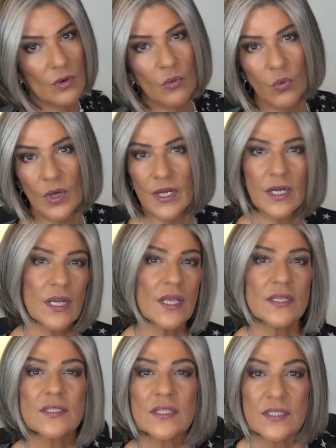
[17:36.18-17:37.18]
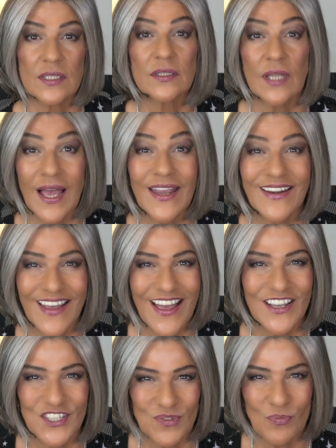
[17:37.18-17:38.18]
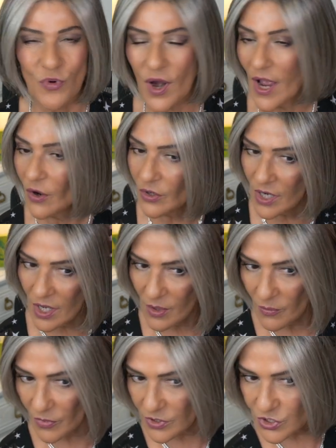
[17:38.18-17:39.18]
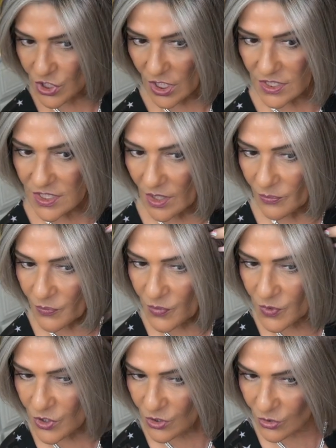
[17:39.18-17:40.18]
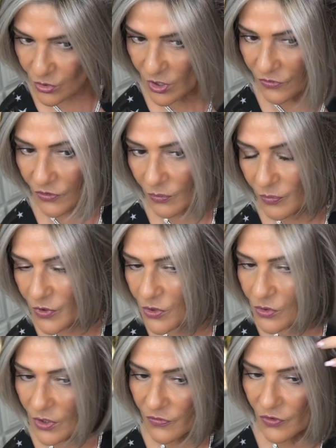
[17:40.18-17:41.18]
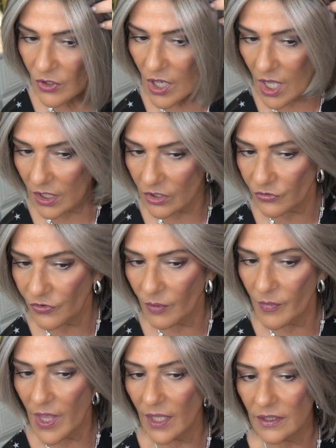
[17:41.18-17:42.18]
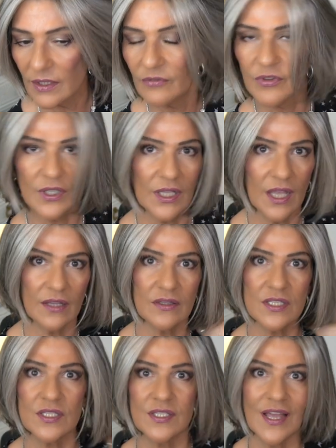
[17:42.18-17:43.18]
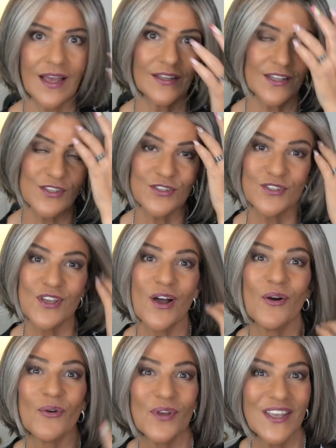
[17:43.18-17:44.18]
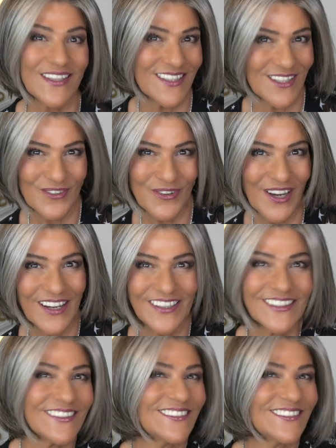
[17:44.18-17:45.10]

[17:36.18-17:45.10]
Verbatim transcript: what it is, it's a light ash brown. Just a beautiful, beautiful color from Ellen Wille, and this style is so easy to wear.